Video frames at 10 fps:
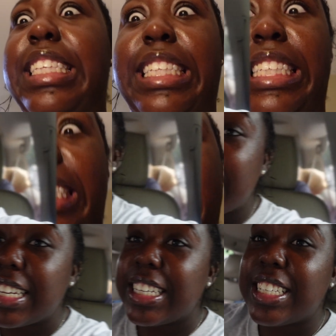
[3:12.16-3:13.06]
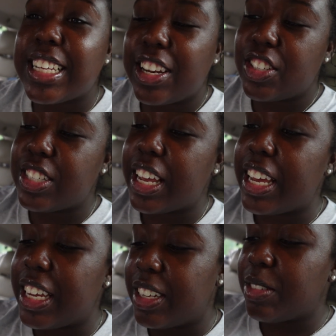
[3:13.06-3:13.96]
Guys, I just
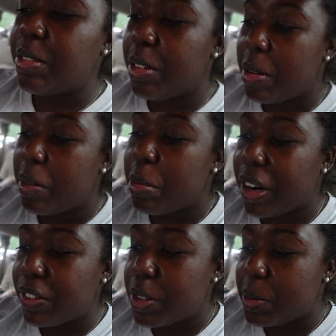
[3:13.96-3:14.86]
ate breakfast